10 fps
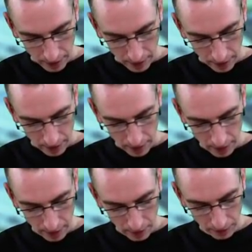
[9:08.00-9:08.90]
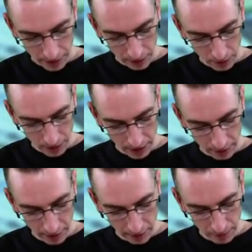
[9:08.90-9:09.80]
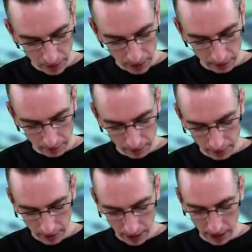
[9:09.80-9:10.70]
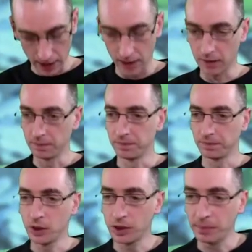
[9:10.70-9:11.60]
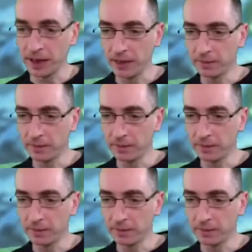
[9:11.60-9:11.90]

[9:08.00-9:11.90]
Didn't obviously want it great ball though. Ugh. Good speed.